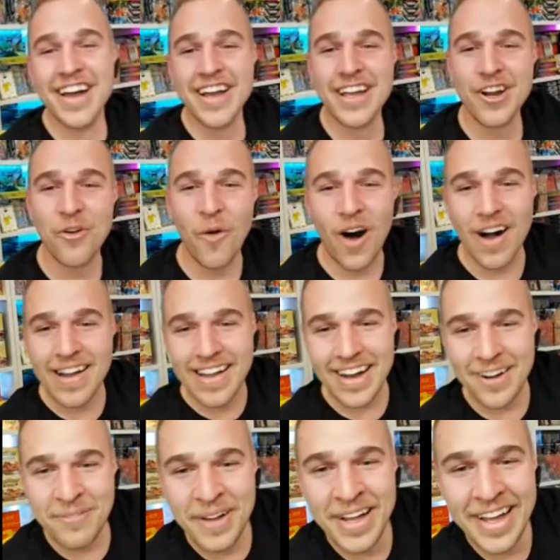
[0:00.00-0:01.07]
You're
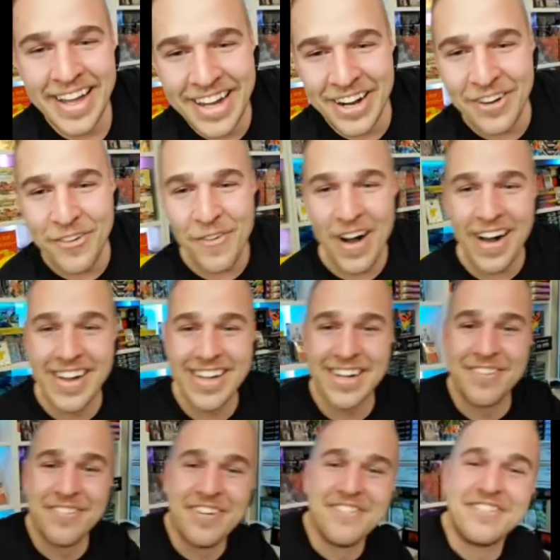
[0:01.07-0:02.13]
welcome.
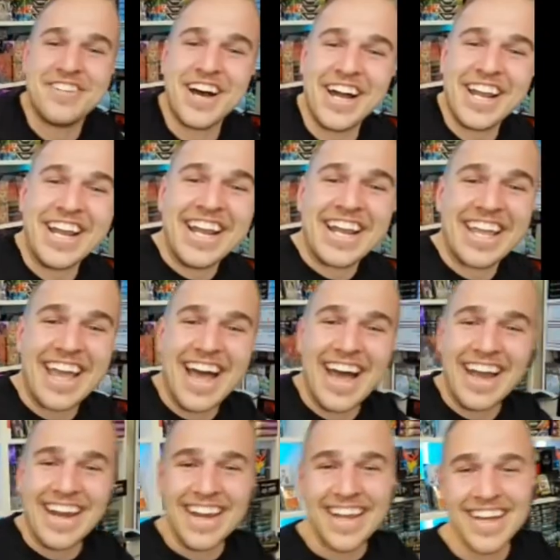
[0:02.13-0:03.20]
We've done it
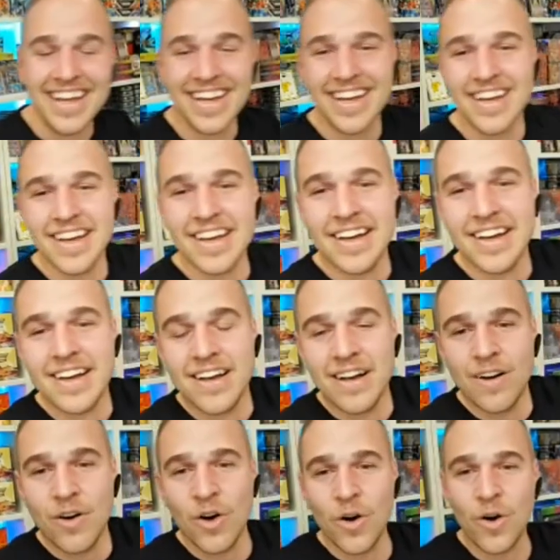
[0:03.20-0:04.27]
again.
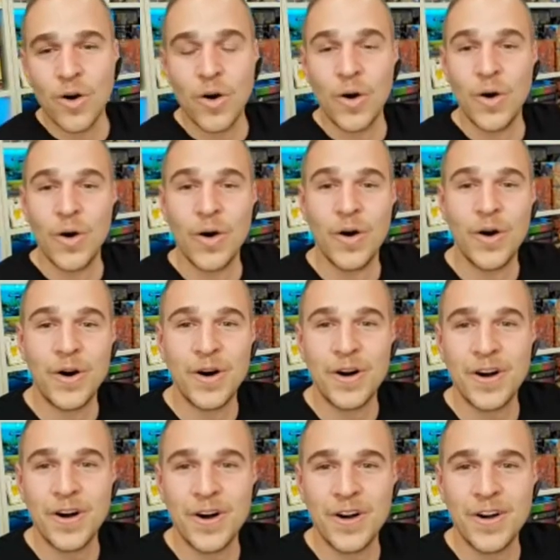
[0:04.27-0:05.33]
Oh my
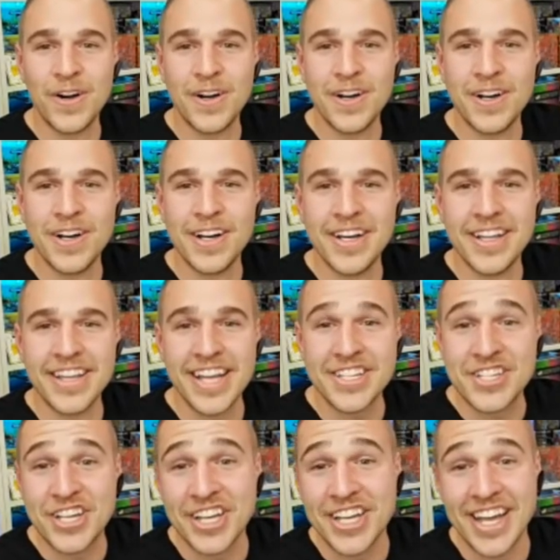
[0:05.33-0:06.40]
God. That's
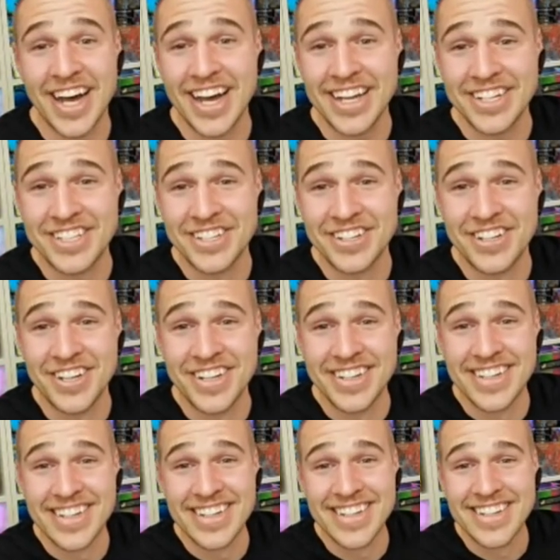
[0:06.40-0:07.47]
a good cut, too, dude.
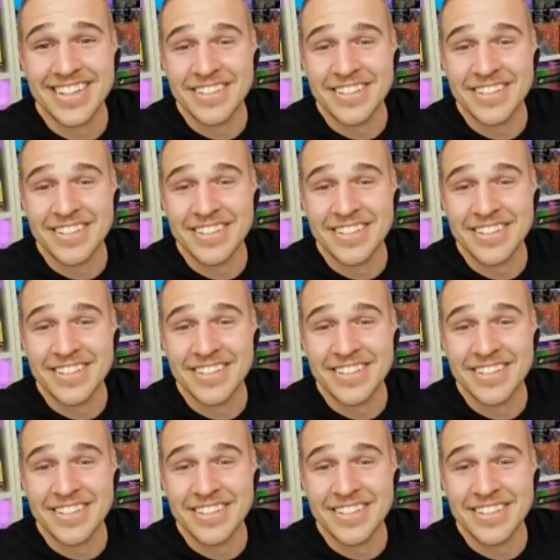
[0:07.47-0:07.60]
It